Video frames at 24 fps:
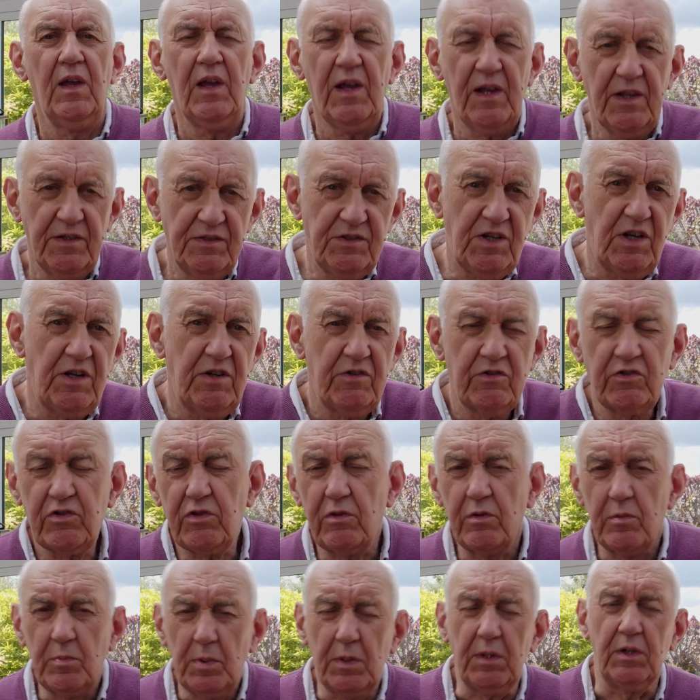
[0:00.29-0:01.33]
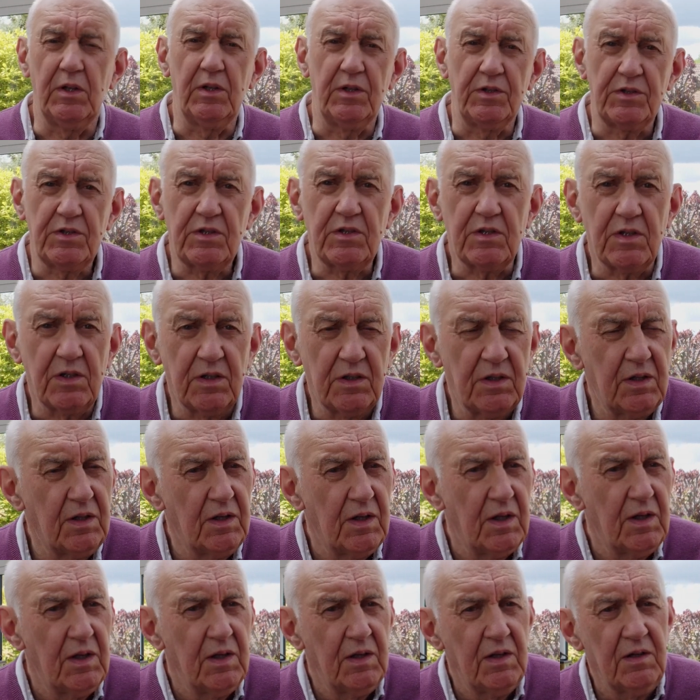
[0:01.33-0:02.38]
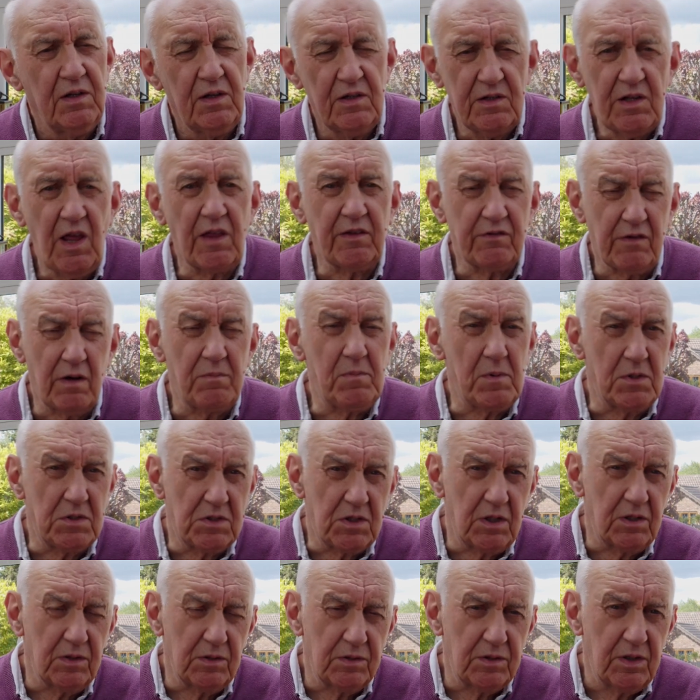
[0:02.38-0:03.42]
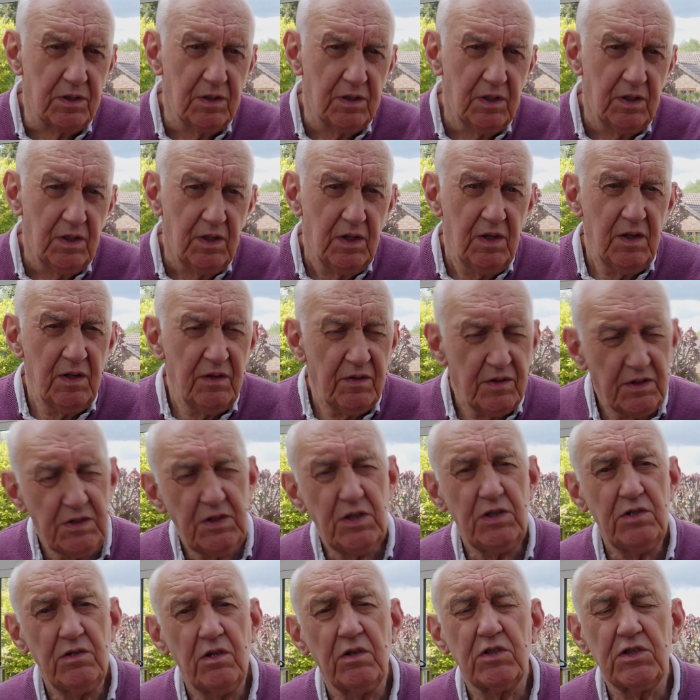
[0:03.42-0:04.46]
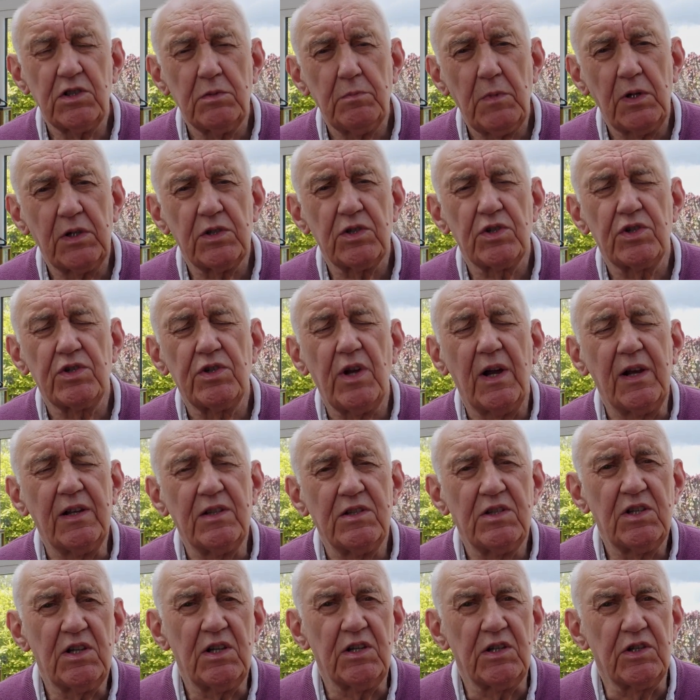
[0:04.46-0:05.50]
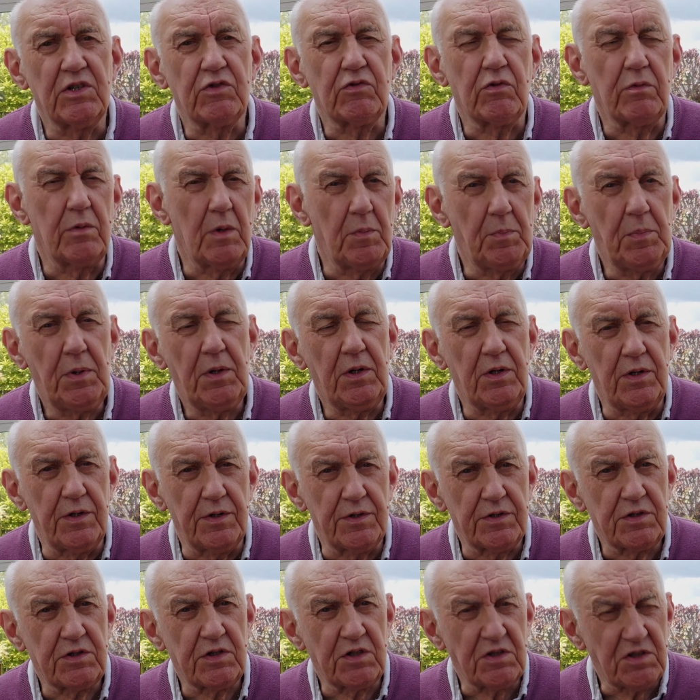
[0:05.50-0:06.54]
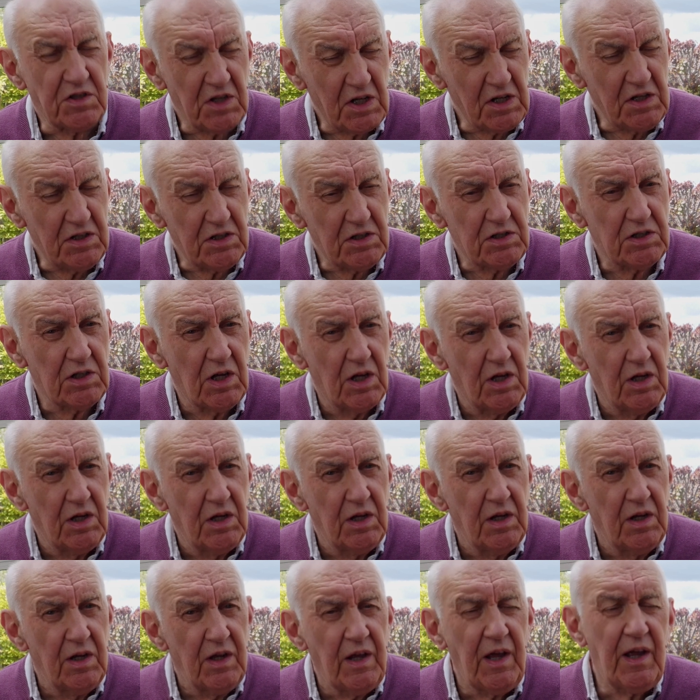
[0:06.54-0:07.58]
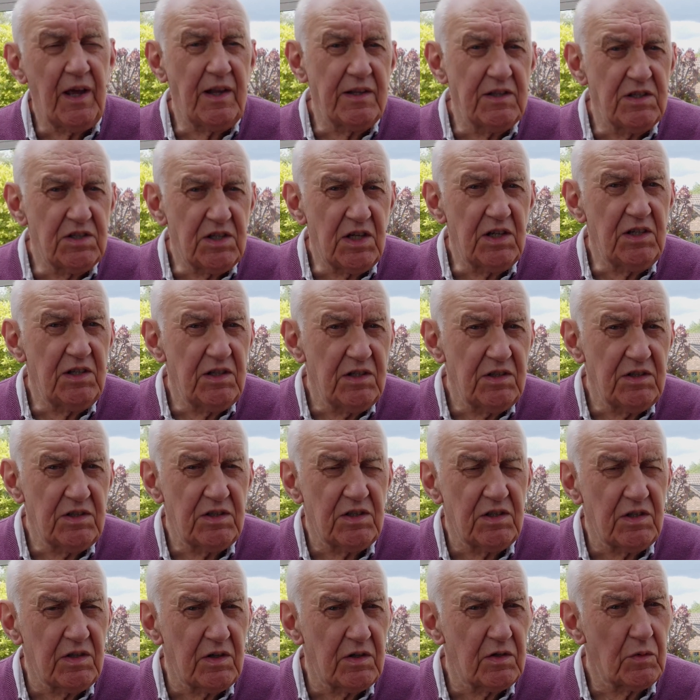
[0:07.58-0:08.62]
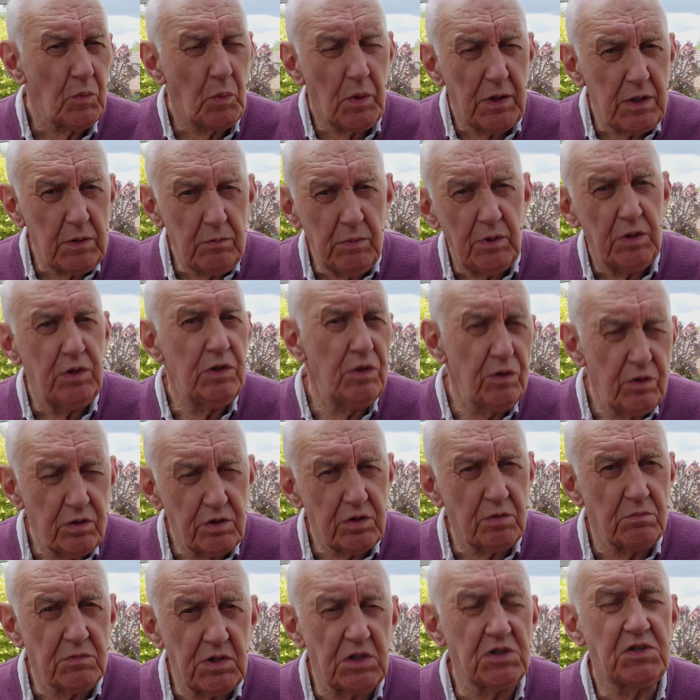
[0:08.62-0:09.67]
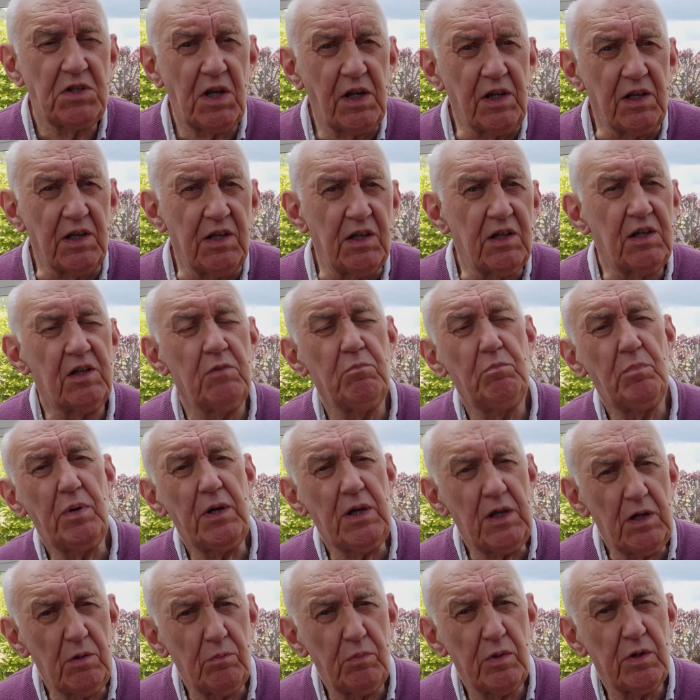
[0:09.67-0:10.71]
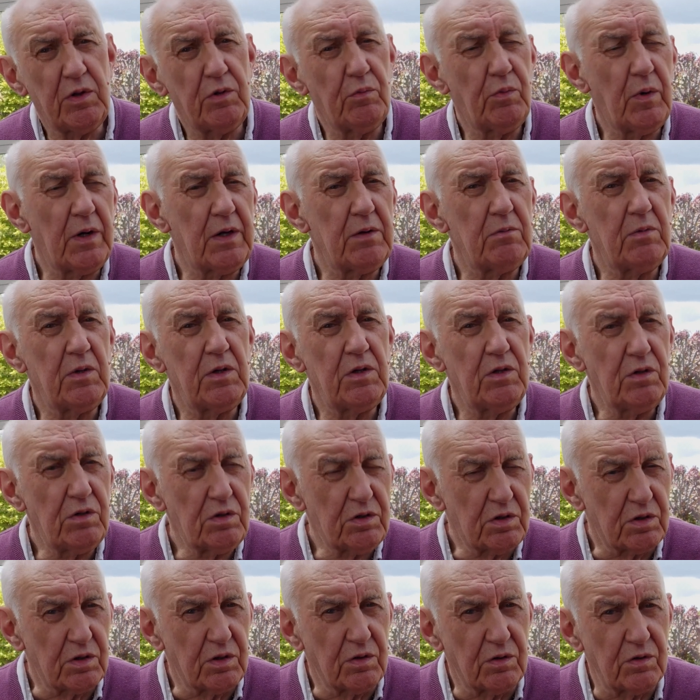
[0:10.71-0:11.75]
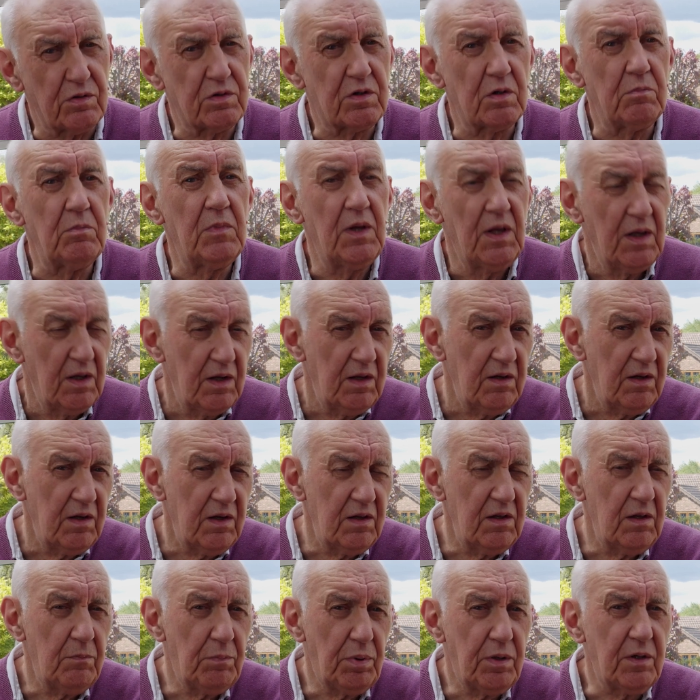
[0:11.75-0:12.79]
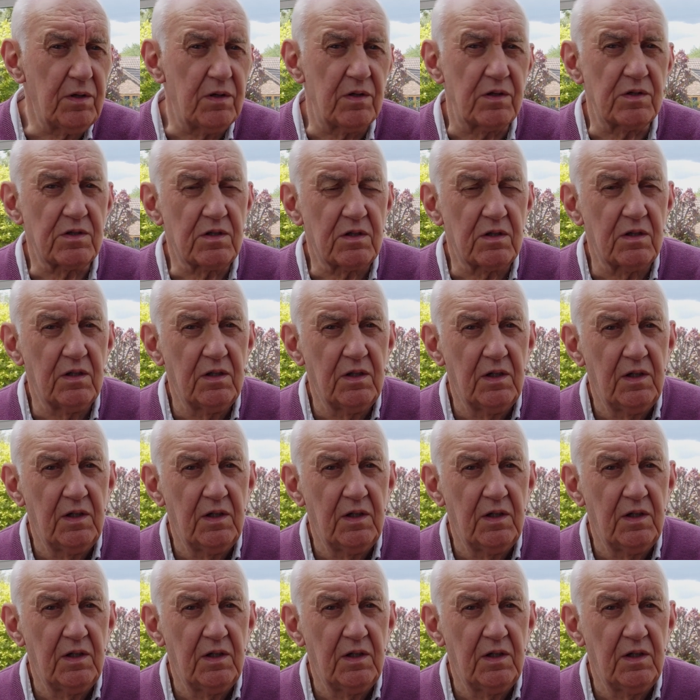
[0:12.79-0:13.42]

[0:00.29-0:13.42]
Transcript: Antennas from the past, another episode. This is not so much antennas from the past as it is antennas, the way we use them today compared with the way we used to use them in the past.